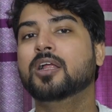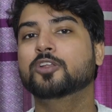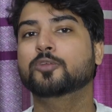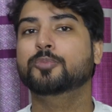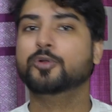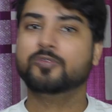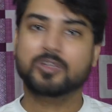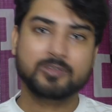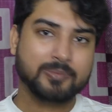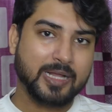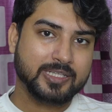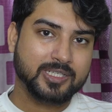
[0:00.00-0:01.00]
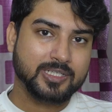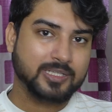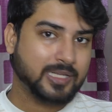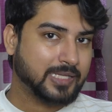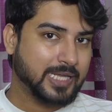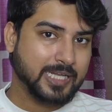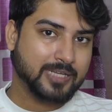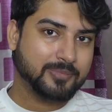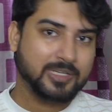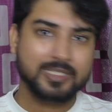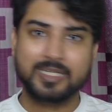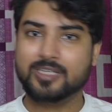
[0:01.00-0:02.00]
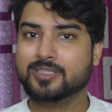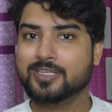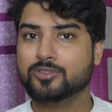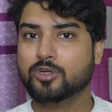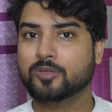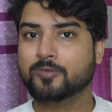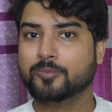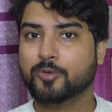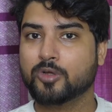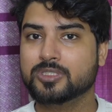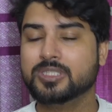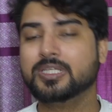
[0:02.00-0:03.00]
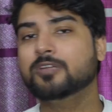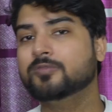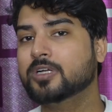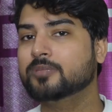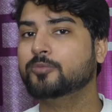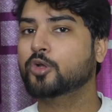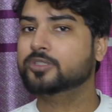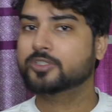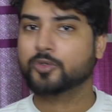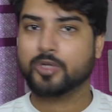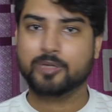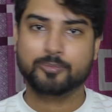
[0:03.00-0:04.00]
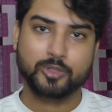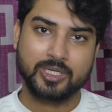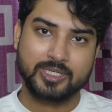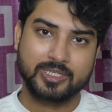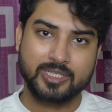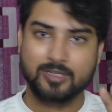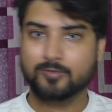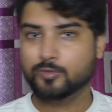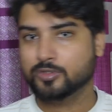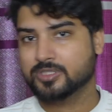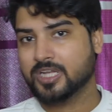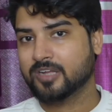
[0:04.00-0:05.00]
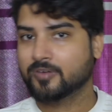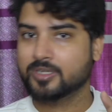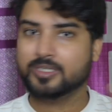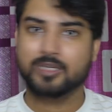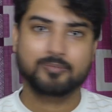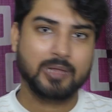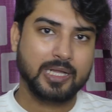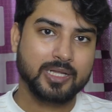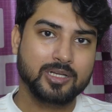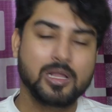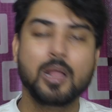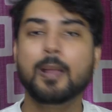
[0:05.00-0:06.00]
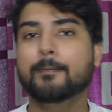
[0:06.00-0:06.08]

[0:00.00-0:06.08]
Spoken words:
So put one Python AI ML data science sort of a project, and one project you can put anything full stack, front end, back end.